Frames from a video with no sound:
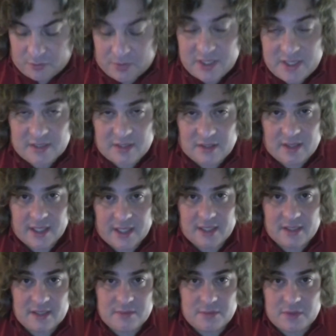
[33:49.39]
please hit the like
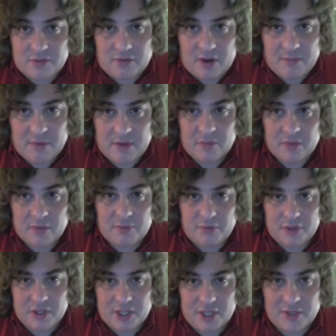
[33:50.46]
and subscribe button. We
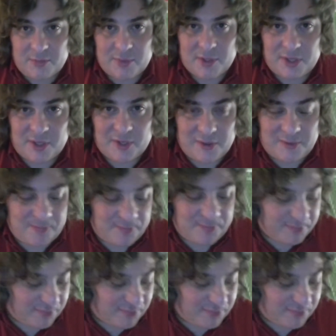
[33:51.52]
appreciate you being here.